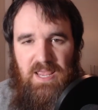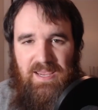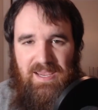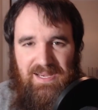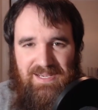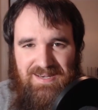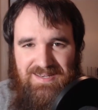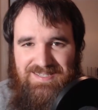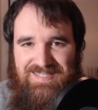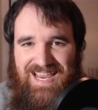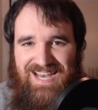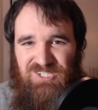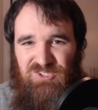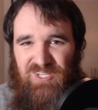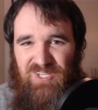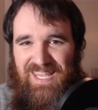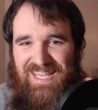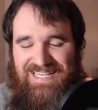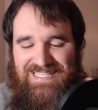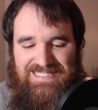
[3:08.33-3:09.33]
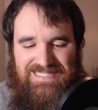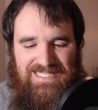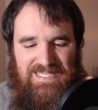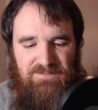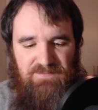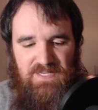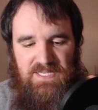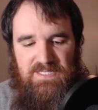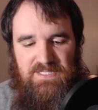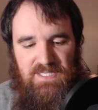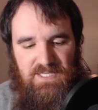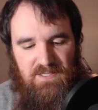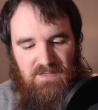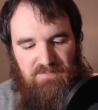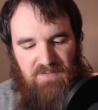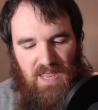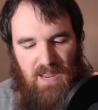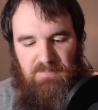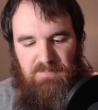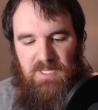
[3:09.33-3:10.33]
and it is actually a DVD
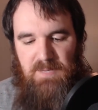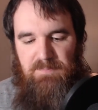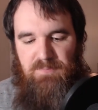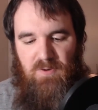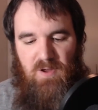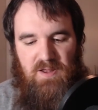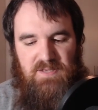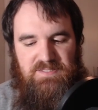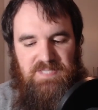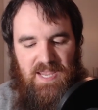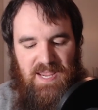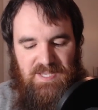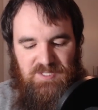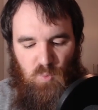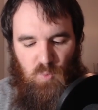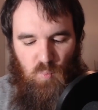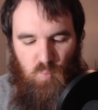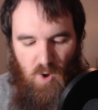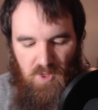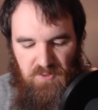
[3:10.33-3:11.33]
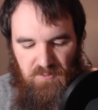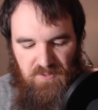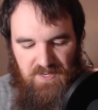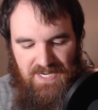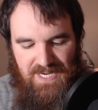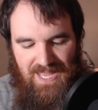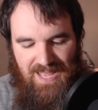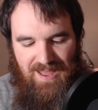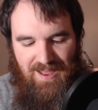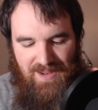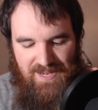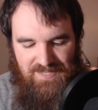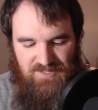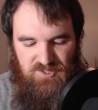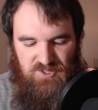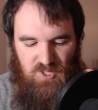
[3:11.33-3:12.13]
of Emily Bronte's Wuthering Heights,